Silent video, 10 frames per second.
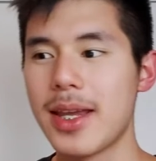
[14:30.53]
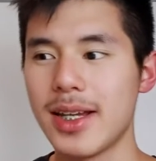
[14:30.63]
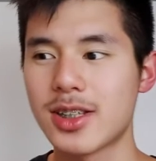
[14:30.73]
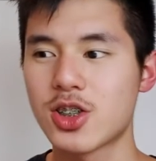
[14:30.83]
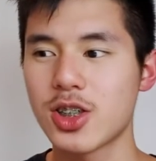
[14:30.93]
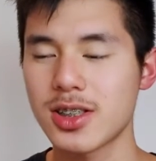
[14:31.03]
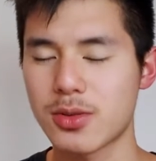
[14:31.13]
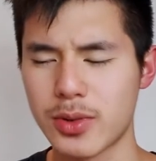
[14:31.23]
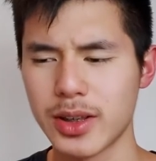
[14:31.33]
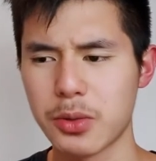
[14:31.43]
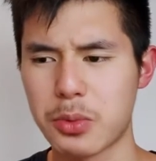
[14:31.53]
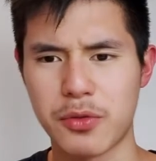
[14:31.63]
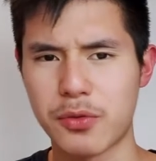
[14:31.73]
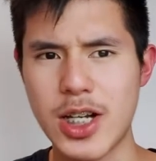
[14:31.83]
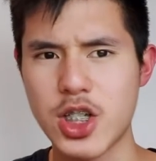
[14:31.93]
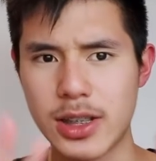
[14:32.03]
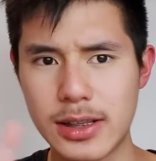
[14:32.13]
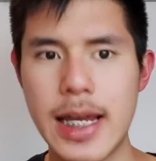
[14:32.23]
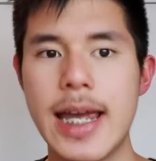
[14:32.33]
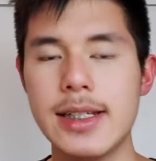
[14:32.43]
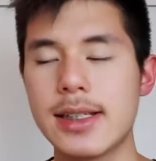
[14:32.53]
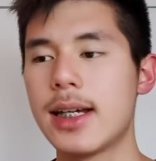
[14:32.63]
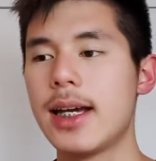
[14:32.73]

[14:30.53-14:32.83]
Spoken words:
it's just a really refreshing take.